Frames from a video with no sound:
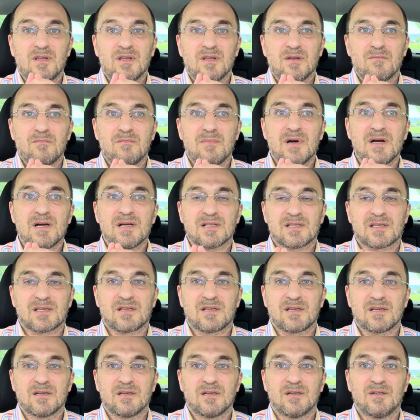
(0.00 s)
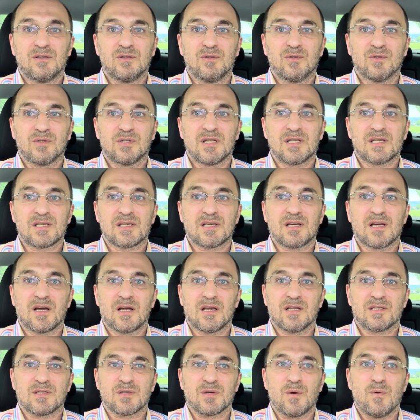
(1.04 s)
Musk who
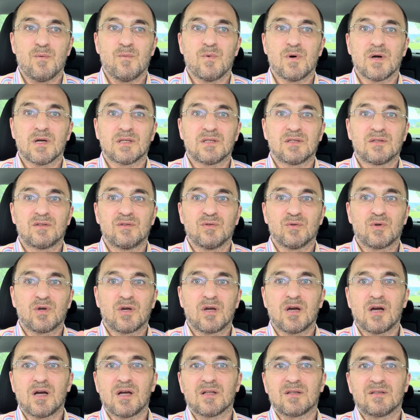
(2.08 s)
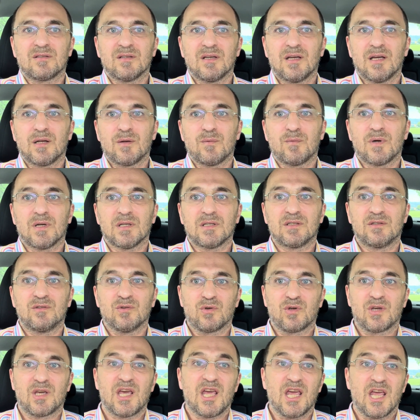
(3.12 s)
decides what to cut and what to
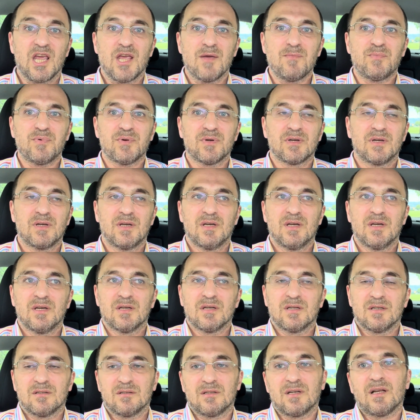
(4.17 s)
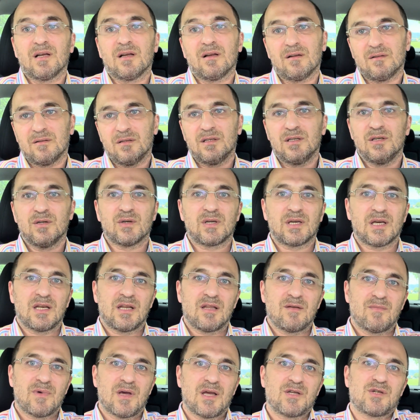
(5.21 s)
keep, you can
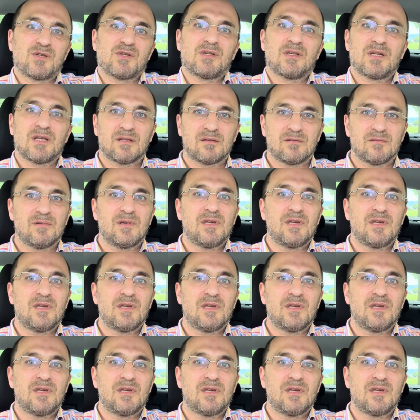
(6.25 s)
imagine that